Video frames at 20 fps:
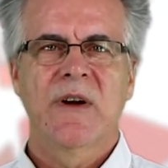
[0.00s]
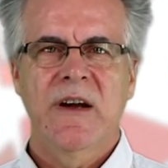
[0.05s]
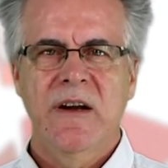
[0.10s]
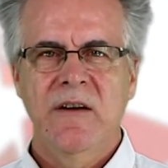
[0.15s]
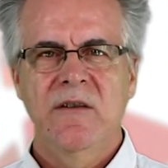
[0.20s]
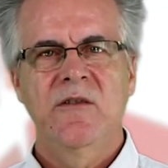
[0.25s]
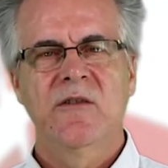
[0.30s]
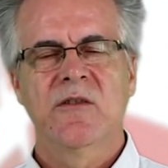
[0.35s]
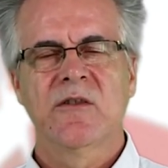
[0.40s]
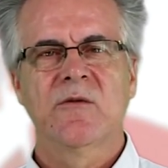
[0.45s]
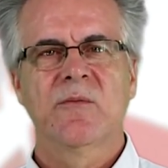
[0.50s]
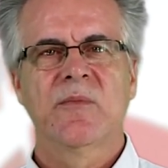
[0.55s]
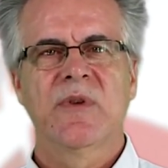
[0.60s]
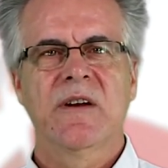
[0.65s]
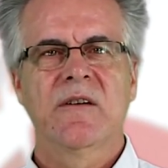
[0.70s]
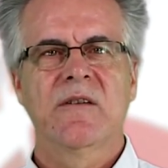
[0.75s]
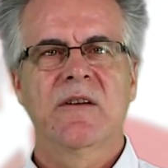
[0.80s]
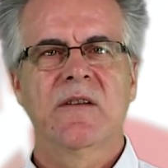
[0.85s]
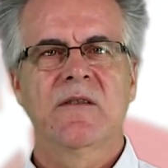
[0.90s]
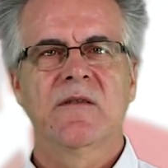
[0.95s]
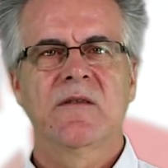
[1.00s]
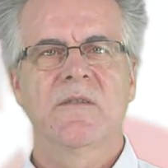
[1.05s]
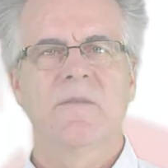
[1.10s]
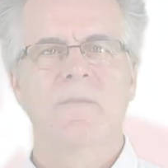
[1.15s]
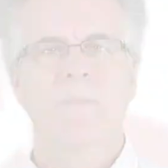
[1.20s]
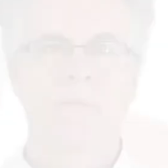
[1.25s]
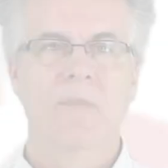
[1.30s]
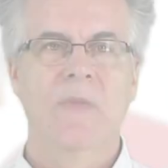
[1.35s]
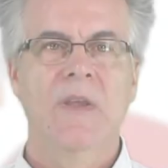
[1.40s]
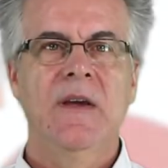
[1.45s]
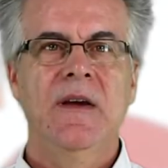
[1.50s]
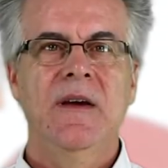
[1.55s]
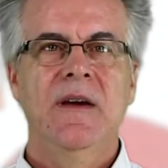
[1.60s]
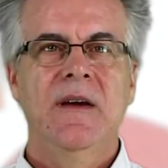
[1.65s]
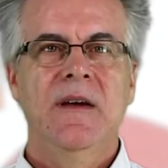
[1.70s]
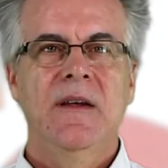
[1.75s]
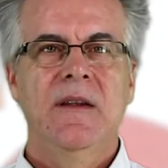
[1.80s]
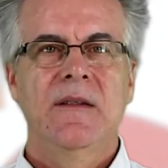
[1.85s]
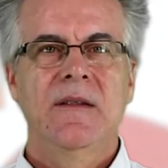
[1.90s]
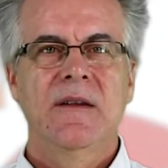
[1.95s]
ancient periods.
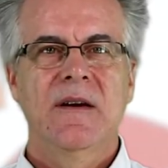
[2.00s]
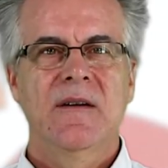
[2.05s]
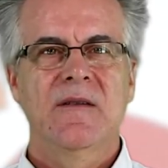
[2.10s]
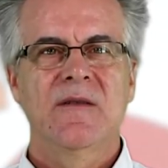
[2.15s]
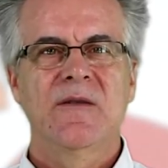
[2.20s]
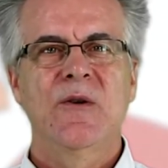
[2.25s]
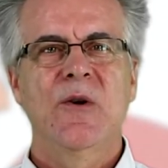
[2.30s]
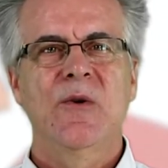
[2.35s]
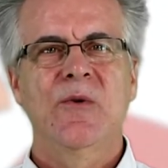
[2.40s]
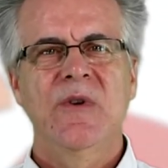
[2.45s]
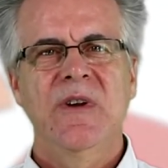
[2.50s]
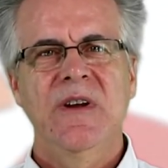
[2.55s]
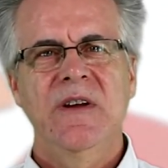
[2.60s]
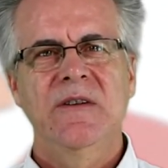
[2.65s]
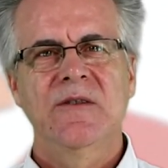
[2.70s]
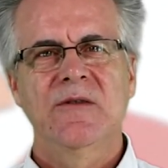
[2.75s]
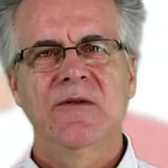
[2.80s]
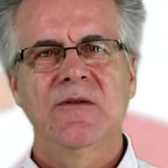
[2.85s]
There is no need